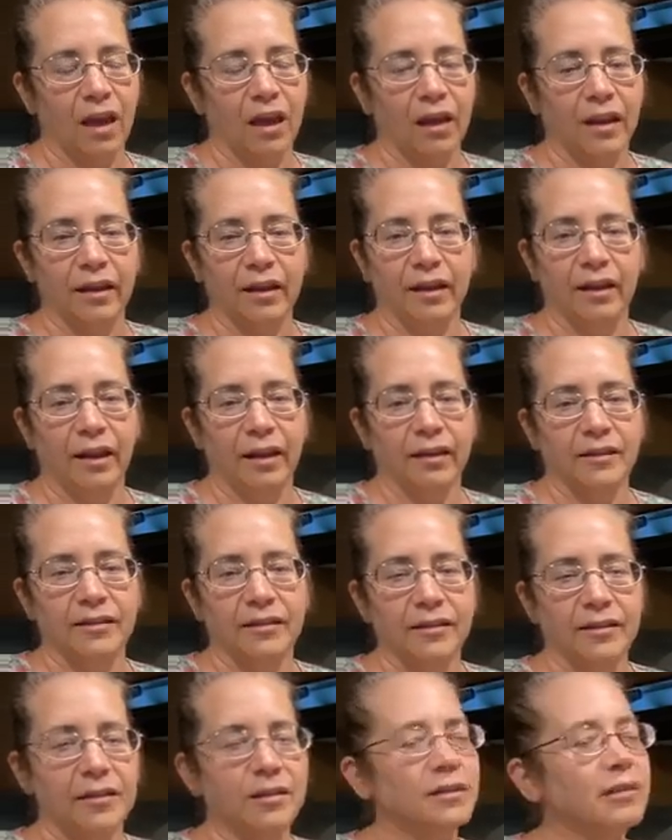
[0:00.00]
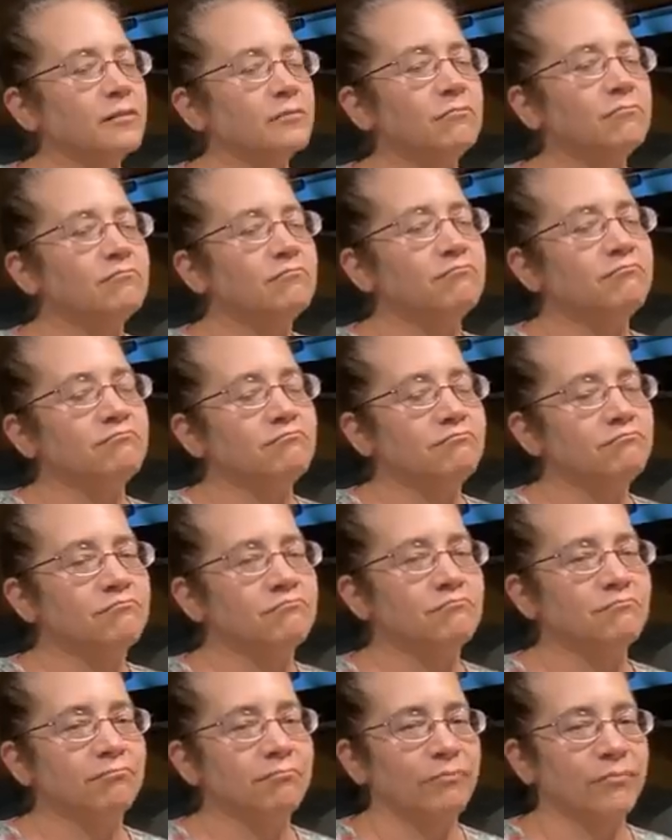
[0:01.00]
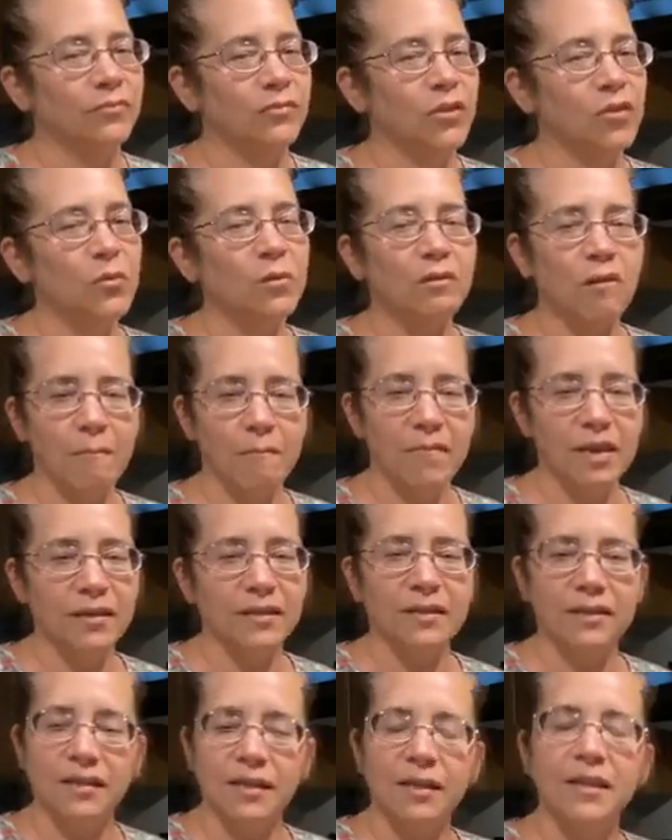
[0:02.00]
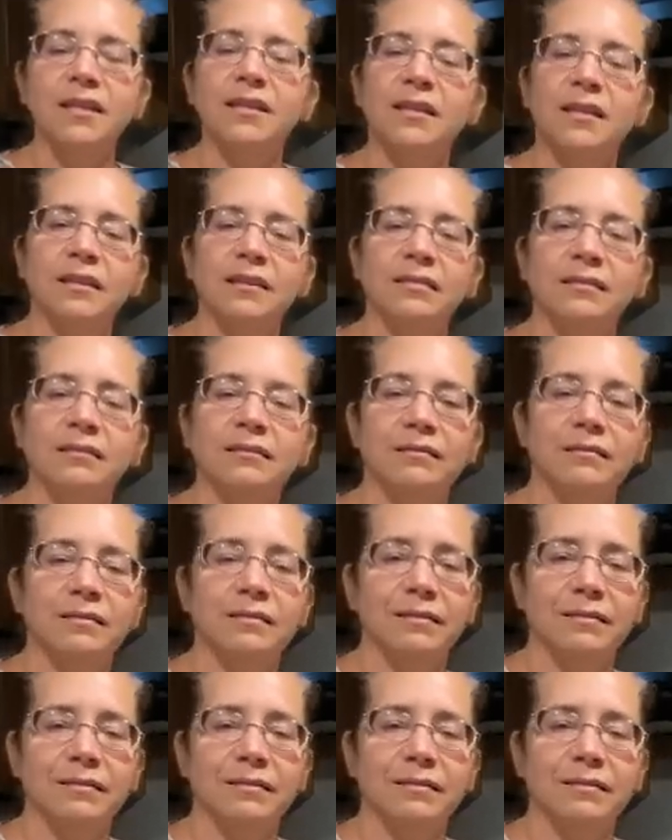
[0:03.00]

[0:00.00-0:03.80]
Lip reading: And you were a mid-season